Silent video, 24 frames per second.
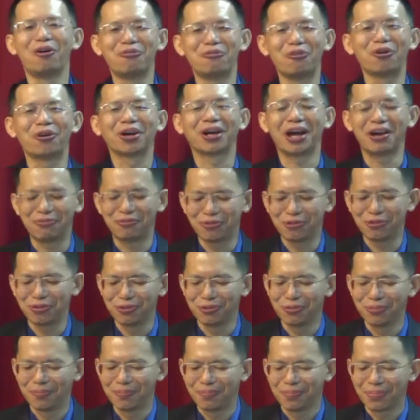or forgetful?
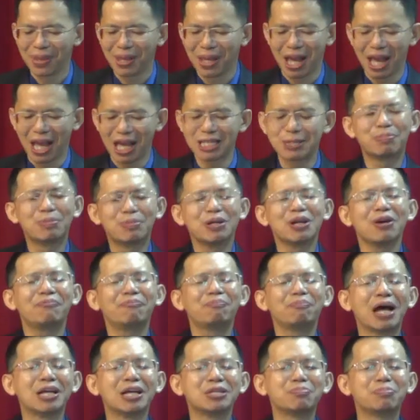As
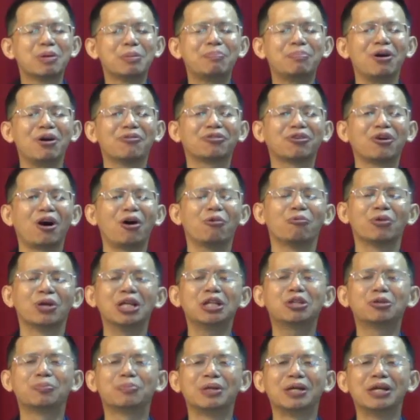people of God, we
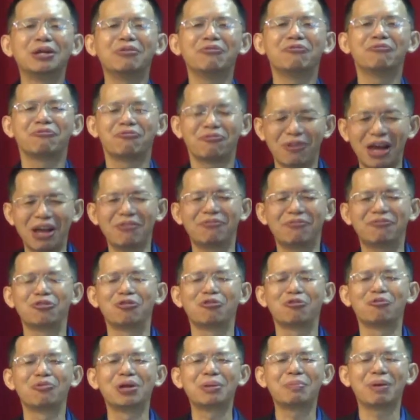need to be
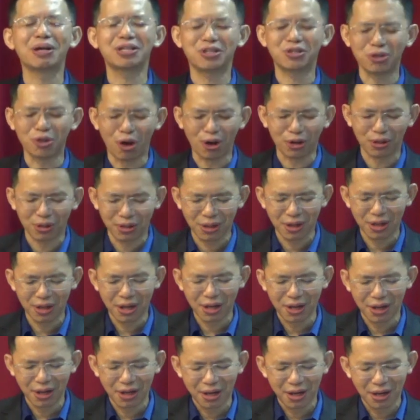faithful. We must not
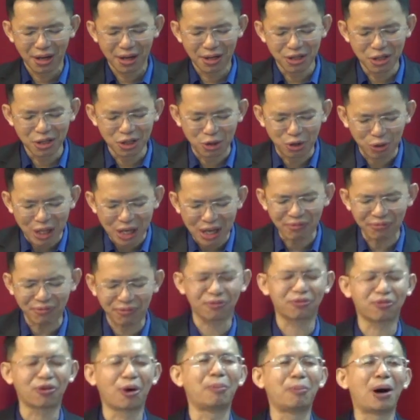
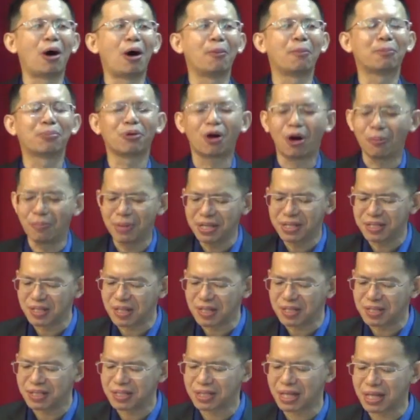drift from our
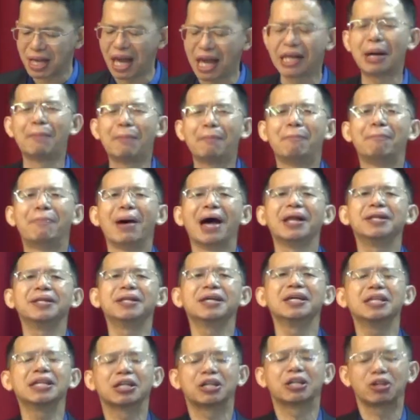promises and
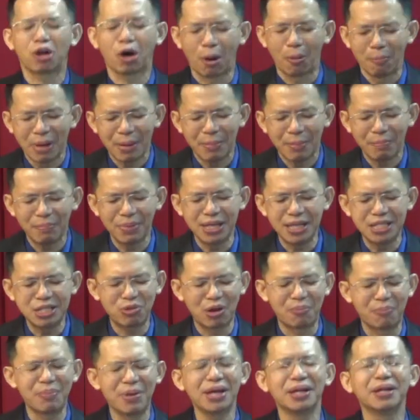abandon the commitments
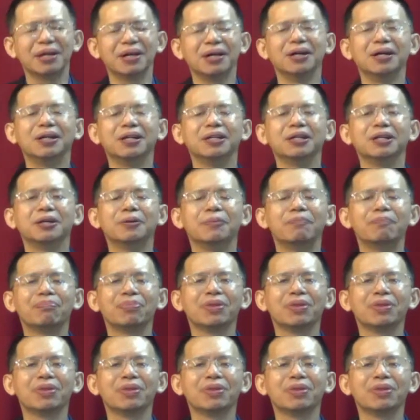we have made earlier.